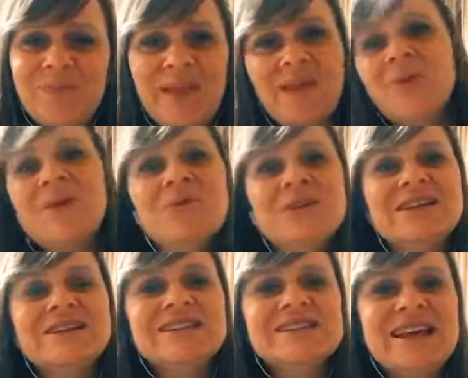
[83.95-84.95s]
but I wanted
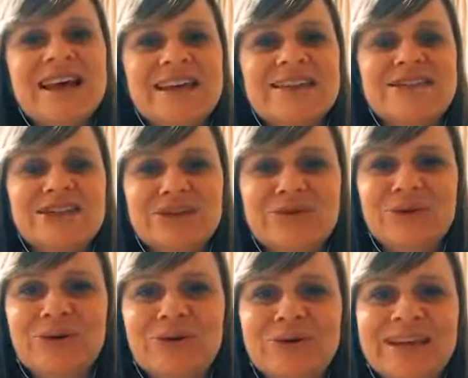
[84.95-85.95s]
to say to you
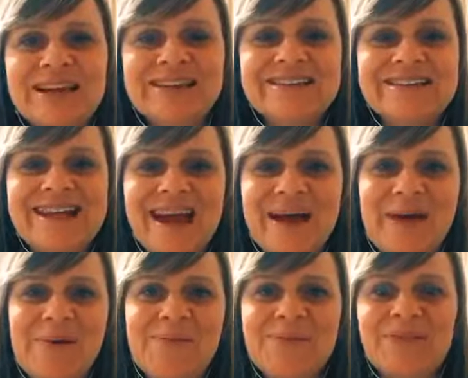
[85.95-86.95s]
all that
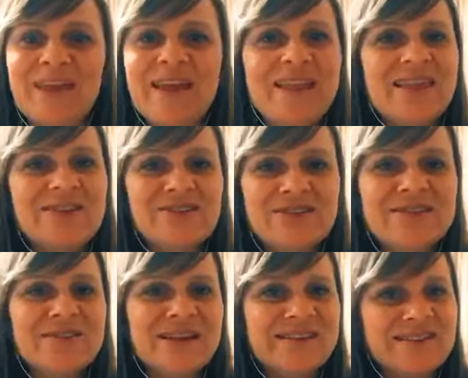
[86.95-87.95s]
um, there are lots of
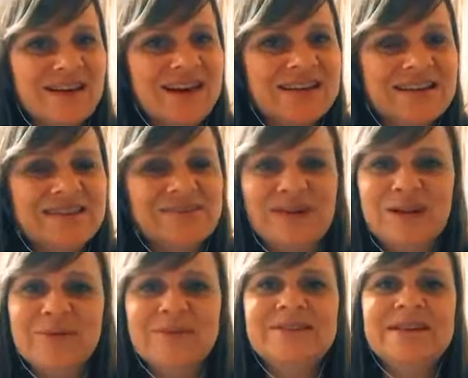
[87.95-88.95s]
exciting
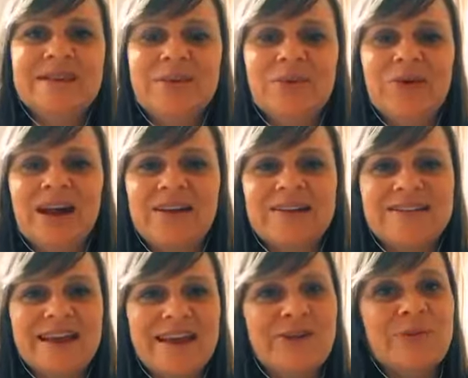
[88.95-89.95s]
developments in the practice,
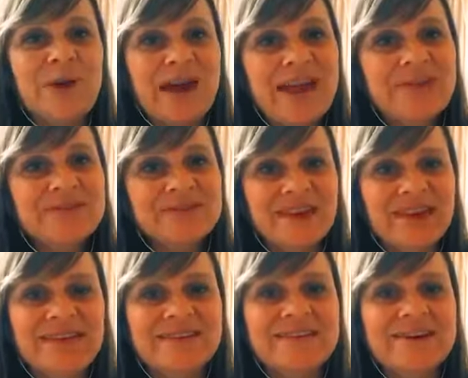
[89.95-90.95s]
and you may have
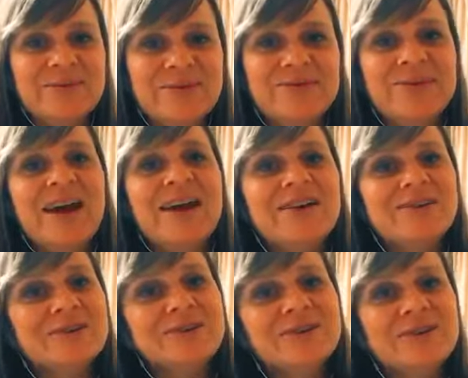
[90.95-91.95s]
seen some of our
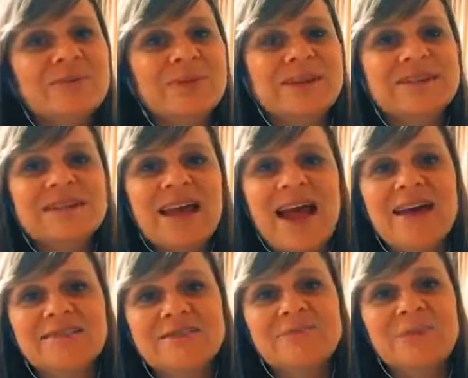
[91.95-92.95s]
recruitment
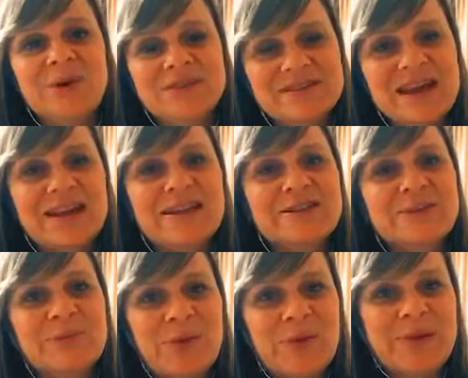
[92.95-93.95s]
ads starting to
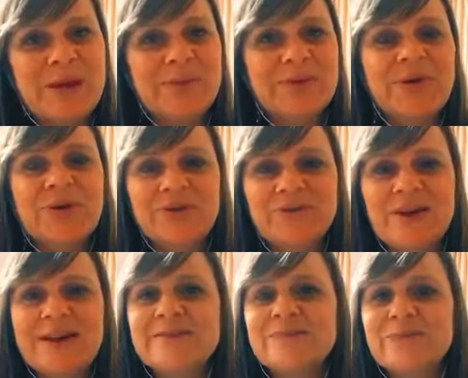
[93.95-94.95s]
pop up on
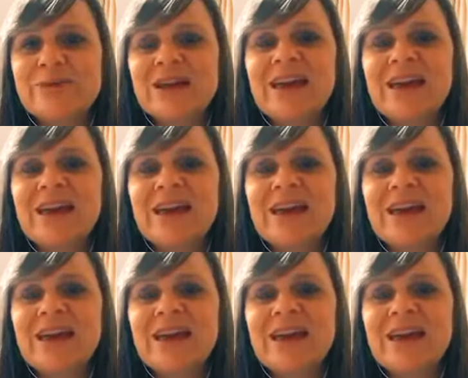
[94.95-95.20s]
Facebook